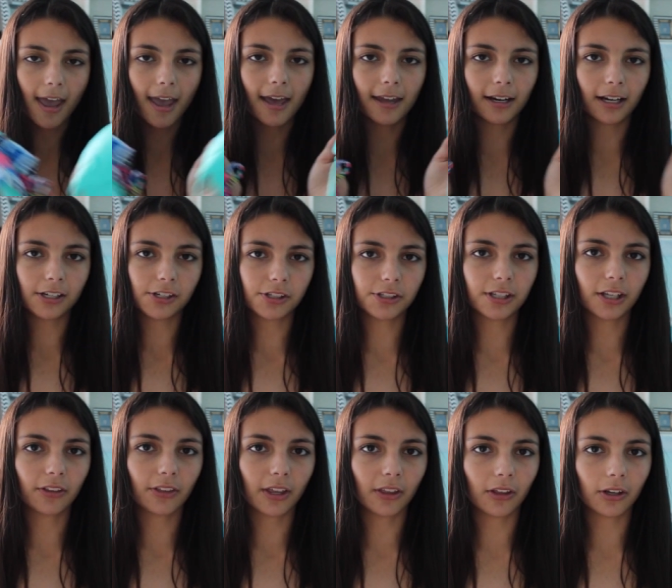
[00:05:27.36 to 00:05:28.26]
and I just
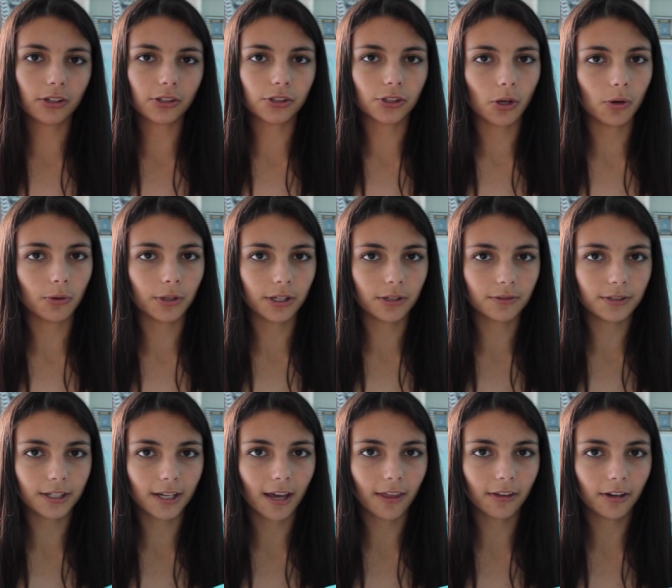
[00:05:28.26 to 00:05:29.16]
think they look so cute
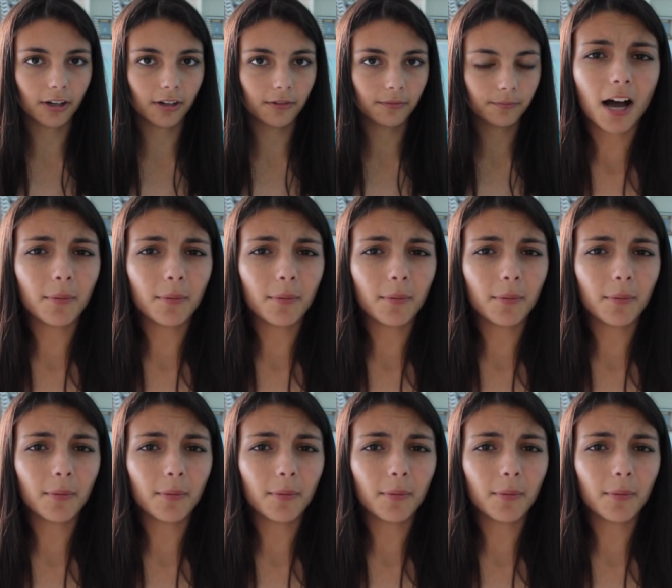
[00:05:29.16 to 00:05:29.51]
together.